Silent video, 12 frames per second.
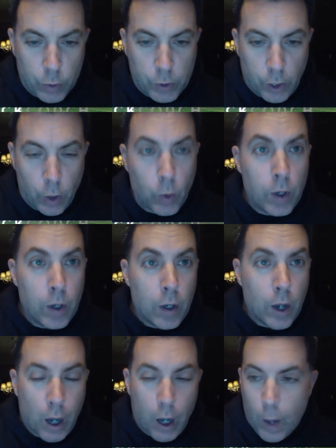So
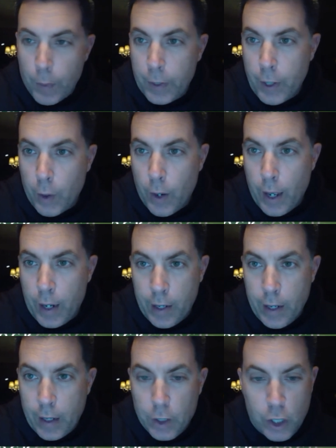uh, I'm going to go ahead and,
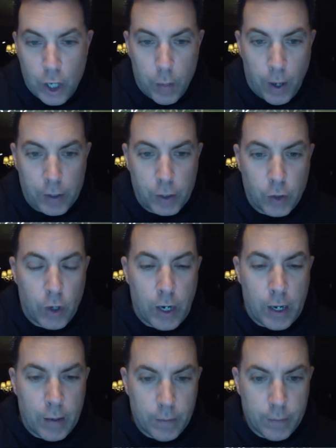and share my screen.